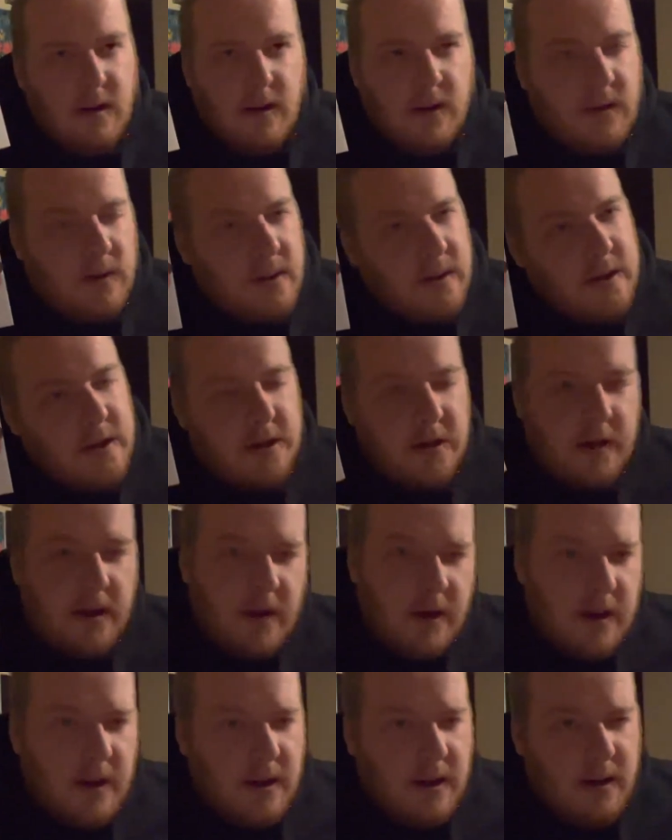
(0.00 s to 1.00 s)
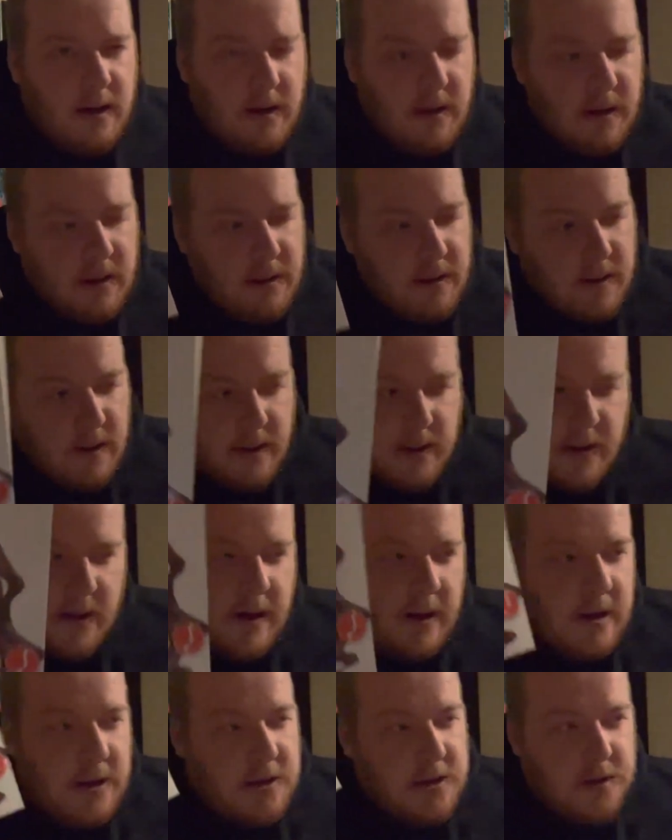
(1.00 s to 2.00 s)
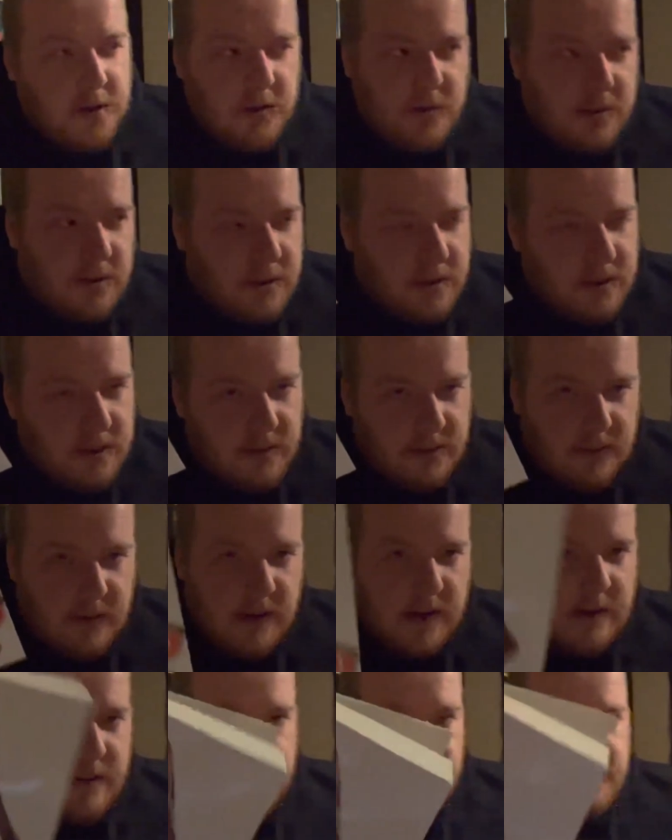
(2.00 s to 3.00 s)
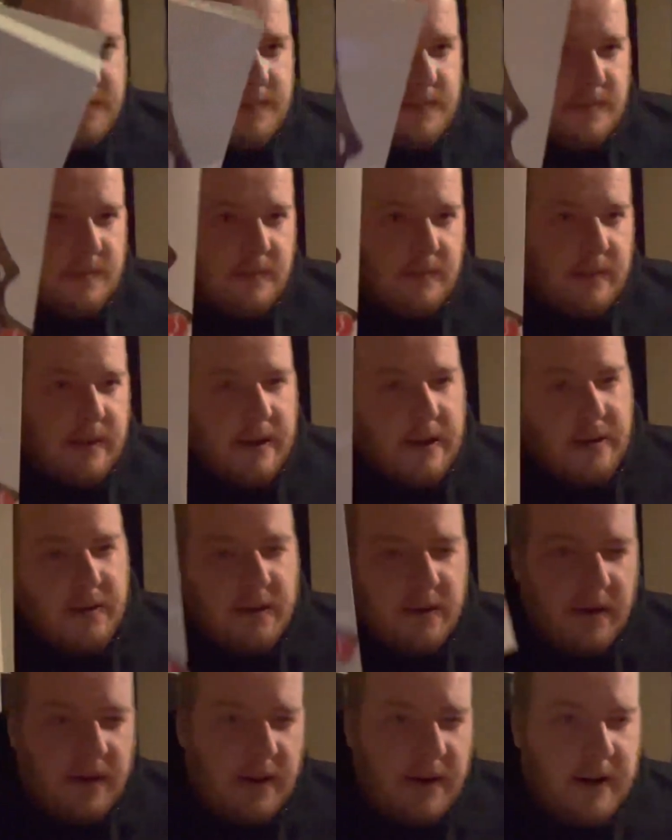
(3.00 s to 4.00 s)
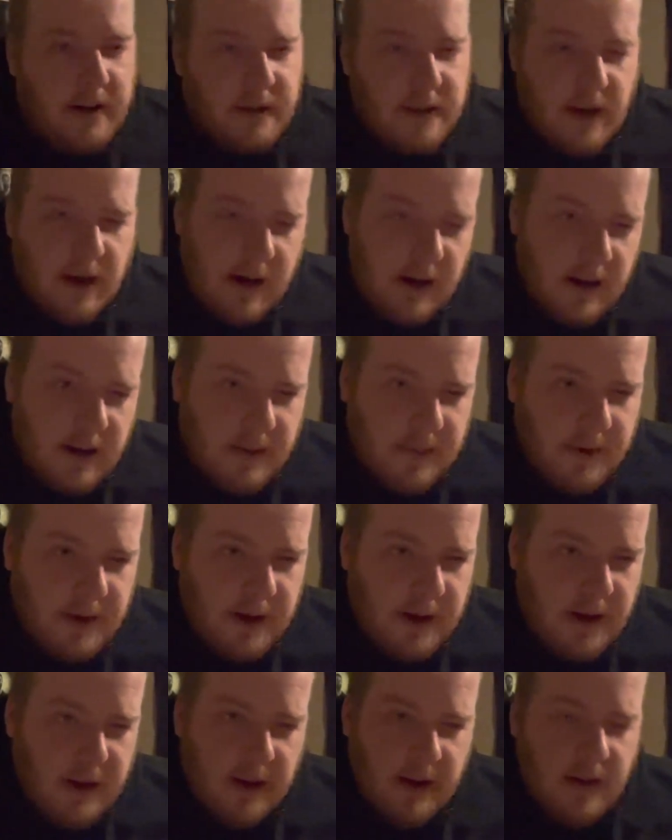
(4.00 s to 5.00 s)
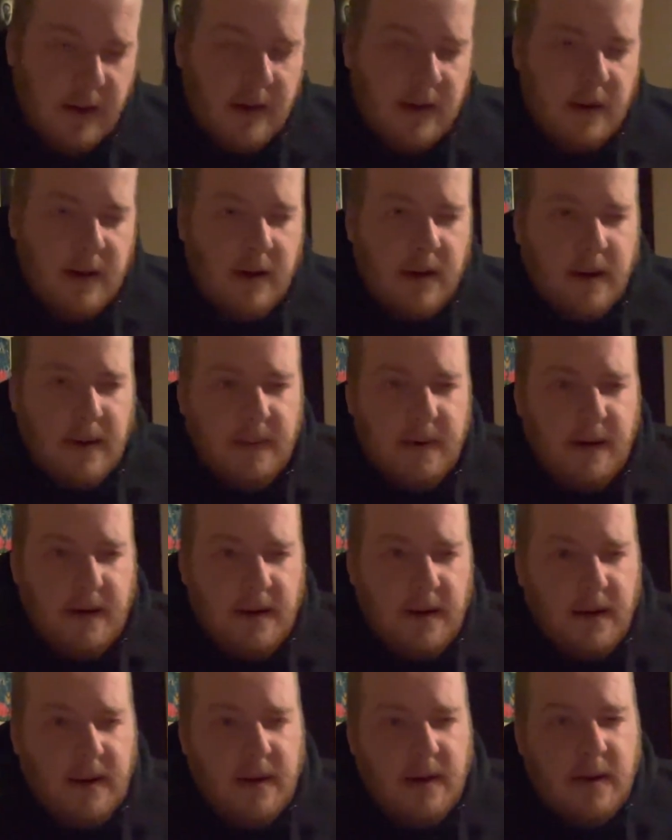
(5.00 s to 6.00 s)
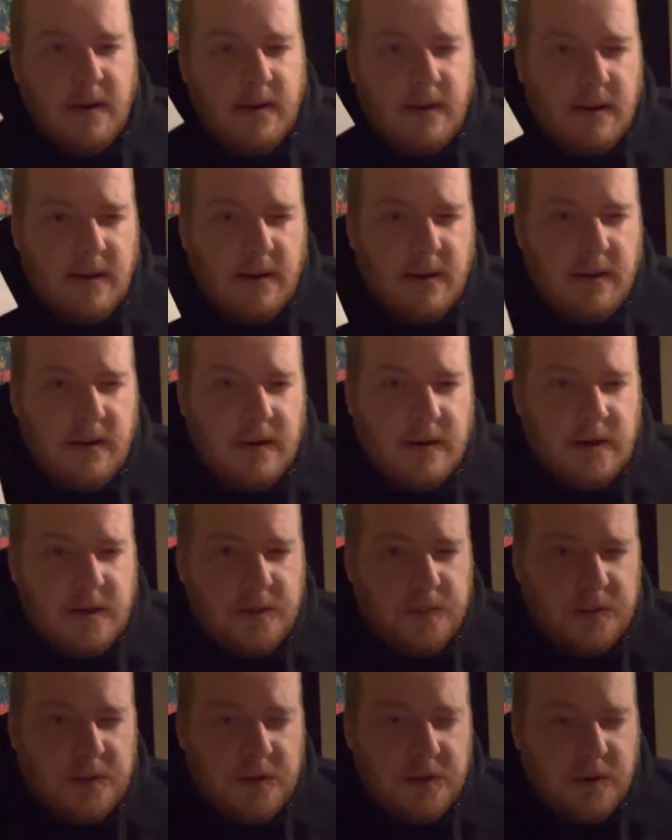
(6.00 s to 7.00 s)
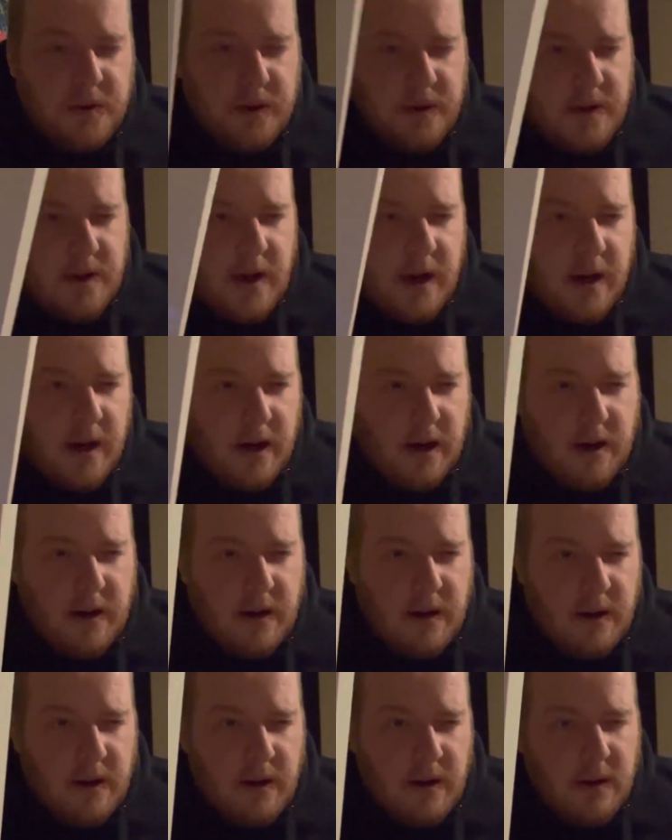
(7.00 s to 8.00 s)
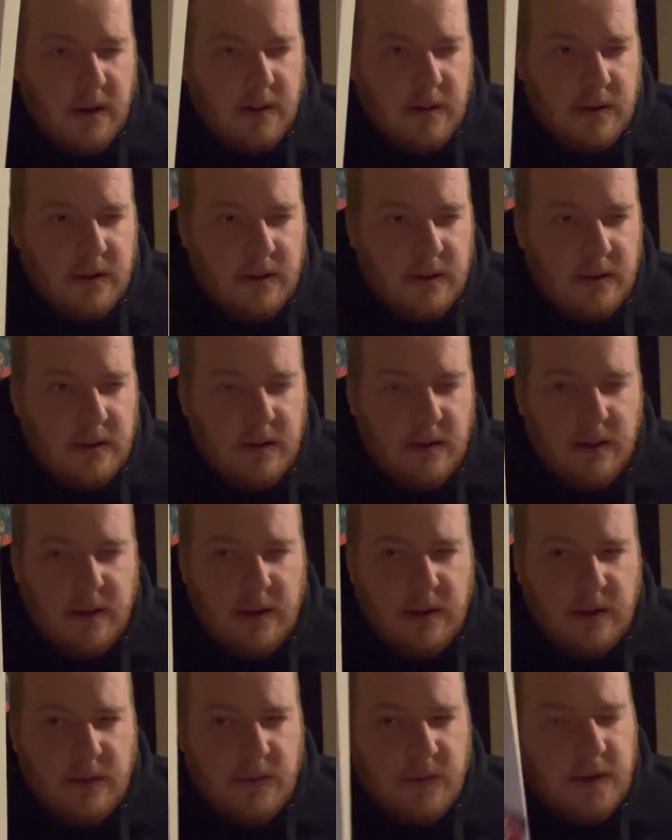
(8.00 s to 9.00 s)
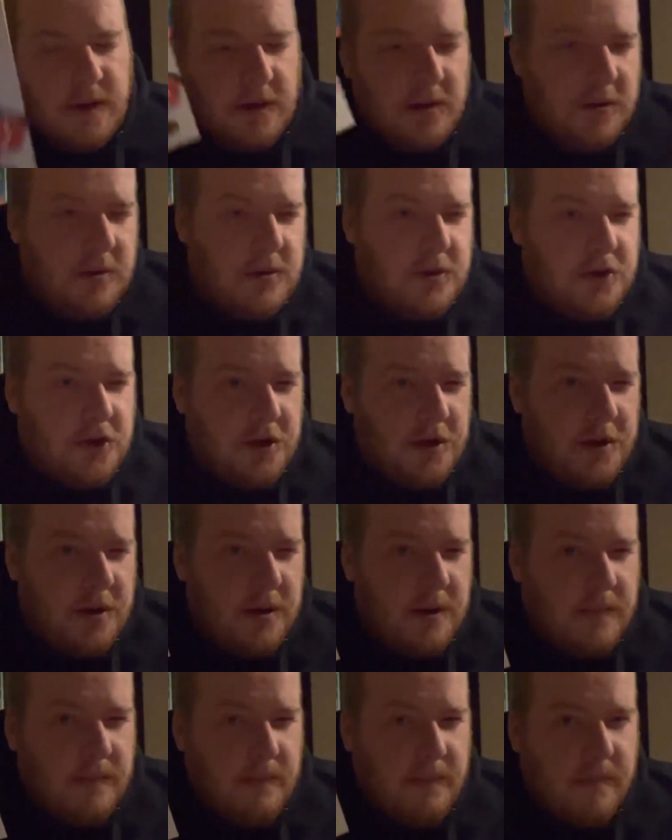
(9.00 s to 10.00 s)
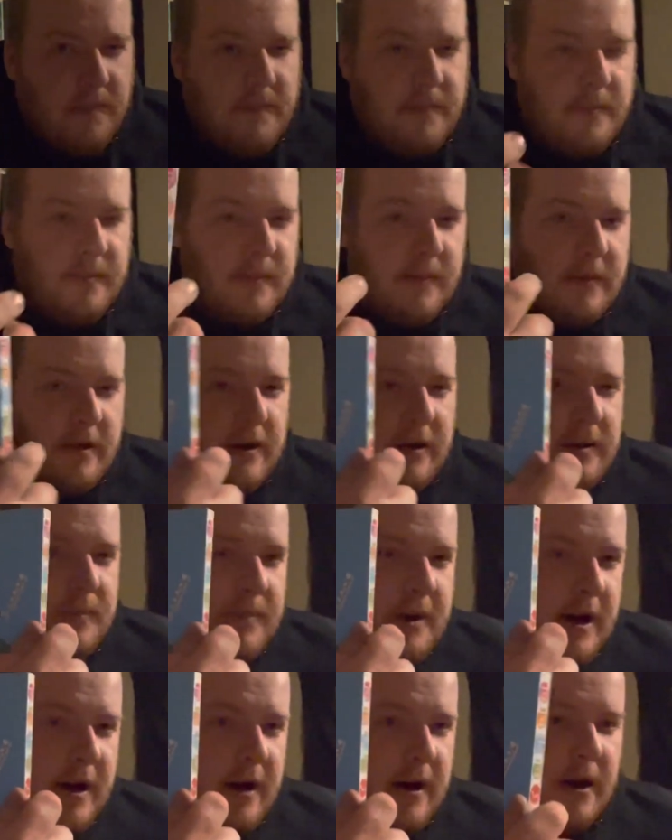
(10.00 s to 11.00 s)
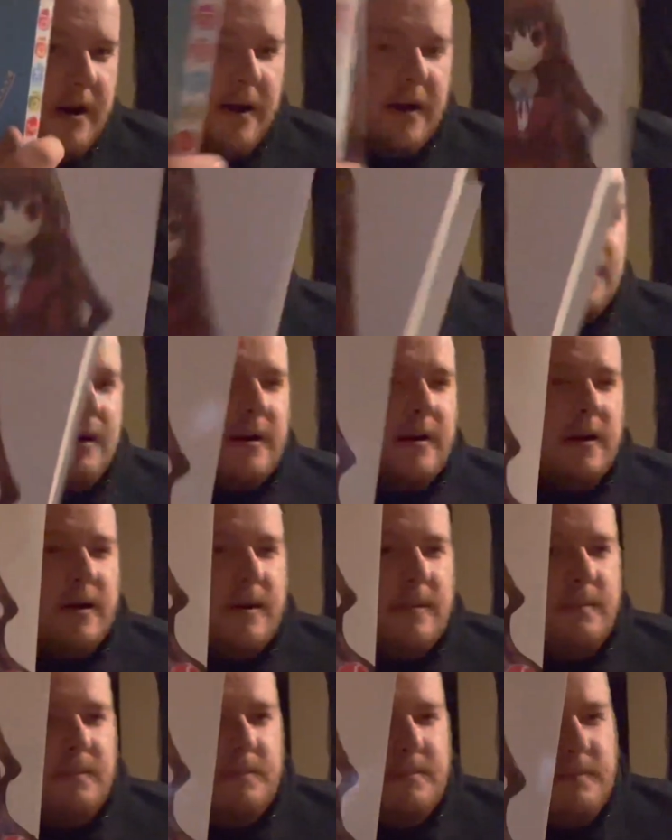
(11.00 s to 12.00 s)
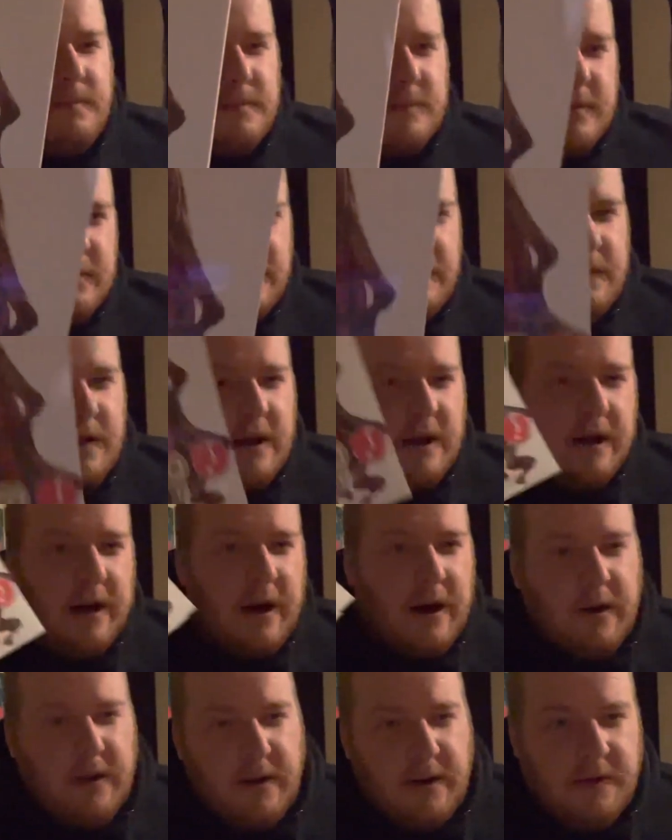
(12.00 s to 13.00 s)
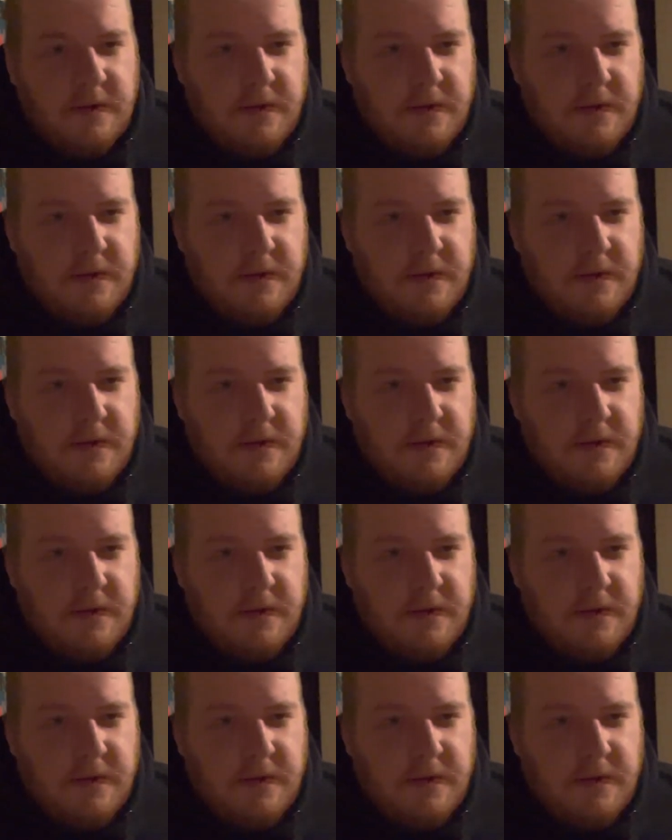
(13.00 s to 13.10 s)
Once again, in high school. I really like the anime. I mean, it's between Taiga and Ryuji on the back, of like how they